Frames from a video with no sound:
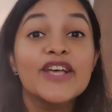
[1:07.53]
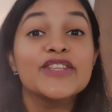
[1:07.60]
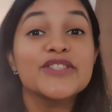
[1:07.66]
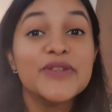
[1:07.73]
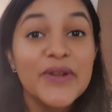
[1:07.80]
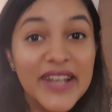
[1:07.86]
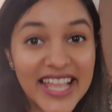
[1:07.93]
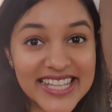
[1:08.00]

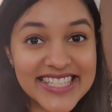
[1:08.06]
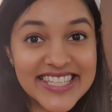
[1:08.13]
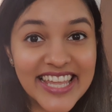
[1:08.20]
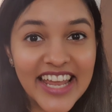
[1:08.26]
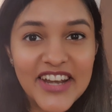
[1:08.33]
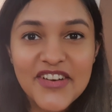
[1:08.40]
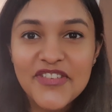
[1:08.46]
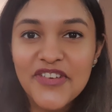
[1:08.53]
So let's
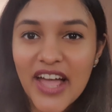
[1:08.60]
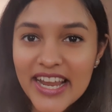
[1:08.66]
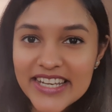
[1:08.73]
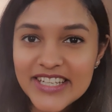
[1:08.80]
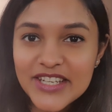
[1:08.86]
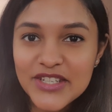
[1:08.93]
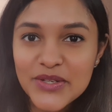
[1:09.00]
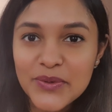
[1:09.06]
get right
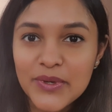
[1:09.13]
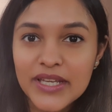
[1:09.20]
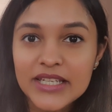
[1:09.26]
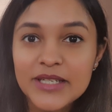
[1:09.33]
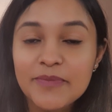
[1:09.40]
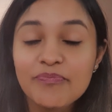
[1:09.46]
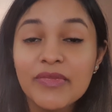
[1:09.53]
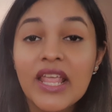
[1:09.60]
into
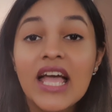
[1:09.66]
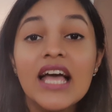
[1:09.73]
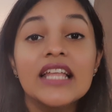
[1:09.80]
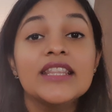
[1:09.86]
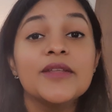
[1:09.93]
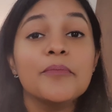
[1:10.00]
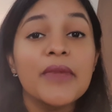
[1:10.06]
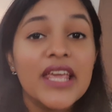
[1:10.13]
it.
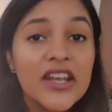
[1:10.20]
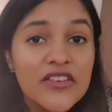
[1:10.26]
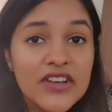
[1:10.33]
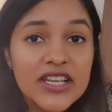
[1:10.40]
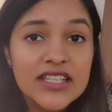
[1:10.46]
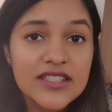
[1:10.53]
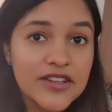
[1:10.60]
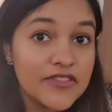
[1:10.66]
The main
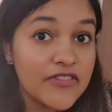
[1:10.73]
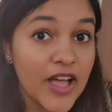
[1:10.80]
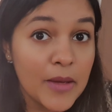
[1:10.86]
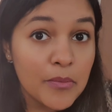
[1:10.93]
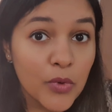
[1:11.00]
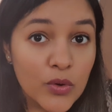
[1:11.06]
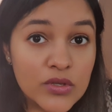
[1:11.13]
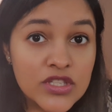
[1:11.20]
reason
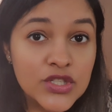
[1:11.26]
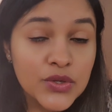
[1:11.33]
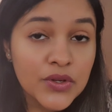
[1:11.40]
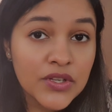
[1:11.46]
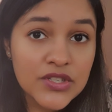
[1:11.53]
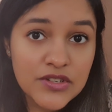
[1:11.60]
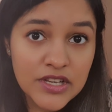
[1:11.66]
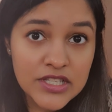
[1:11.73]
why most New
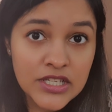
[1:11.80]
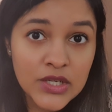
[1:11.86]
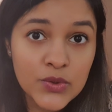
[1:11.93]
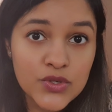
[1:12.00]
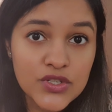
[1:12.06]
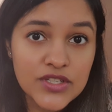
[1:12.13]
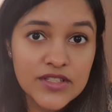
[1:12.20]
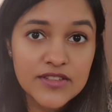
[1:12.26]
Year's
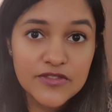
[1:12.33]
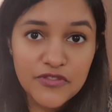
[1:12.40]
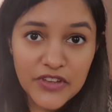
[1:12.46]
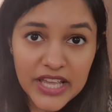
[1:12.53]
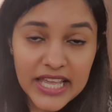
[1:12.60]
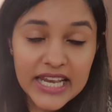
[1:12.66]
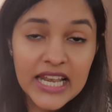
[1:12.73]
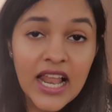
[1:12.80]
resolutions
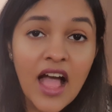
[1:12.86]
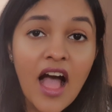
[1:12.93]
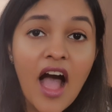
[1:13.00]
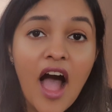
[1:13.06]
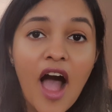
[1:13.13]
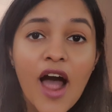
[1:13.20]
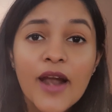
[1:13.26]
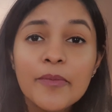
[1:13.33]
fail
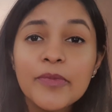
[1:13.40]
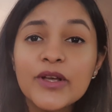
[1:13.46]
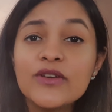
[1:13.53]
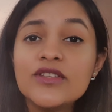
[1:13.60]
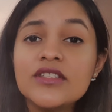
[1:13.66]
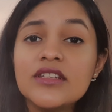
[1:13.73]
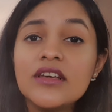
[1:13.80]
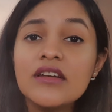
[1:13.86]
are
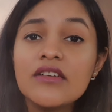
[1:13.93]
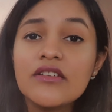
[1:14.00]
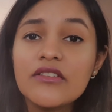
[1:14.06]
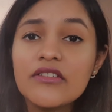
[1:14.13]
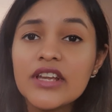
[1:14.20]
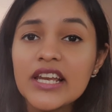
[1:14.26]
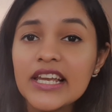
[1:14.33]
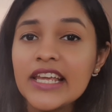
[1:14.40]
because they're
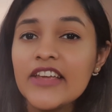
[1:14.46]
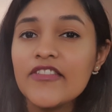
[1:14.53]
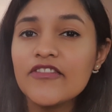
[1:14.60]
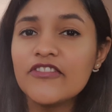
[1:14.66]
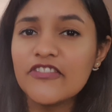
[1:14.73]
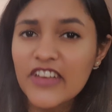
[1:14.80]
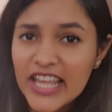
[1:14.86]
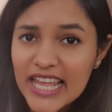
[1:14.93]

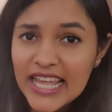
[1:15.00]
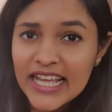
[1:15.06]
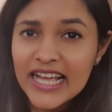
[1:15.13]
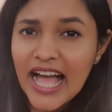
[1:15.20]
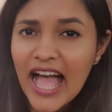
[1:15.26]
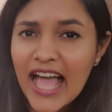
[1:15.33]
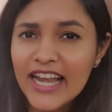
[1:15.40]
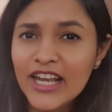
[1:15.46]
really
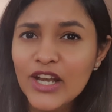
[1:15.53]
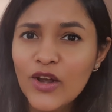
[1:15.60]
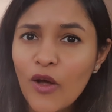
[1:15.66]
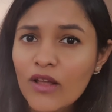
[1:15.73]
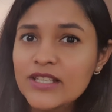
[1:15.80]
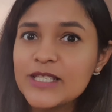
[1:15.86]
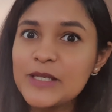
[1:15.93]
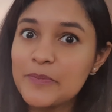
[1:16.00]
vague and
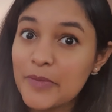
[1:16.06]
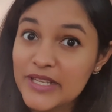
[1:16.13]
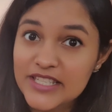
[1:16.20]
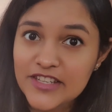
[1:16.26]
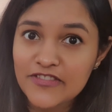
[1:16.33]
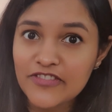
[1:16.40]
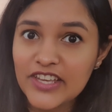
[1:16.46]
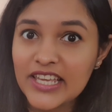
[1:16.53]
not
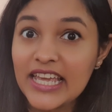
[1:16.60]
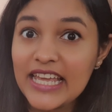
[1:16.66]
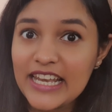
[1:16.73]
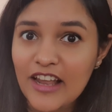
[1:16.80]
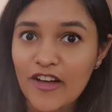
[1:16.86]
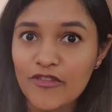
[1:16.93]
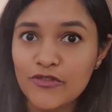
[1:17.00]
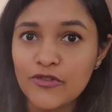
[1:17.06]
specific
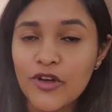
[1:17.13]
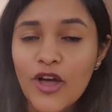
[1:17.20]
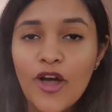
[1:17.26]
enough.